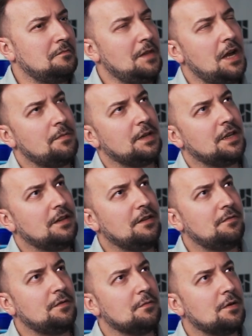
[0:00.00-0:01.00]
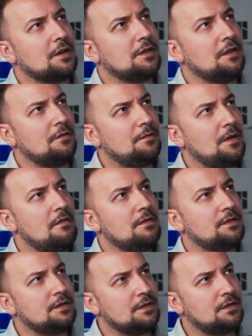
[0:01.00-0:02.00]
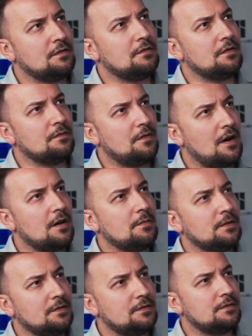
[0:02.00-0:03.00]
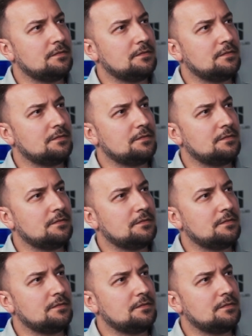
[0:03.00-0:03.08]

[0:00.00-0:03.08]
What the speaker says: No, I mean, if you work in a very secure environment.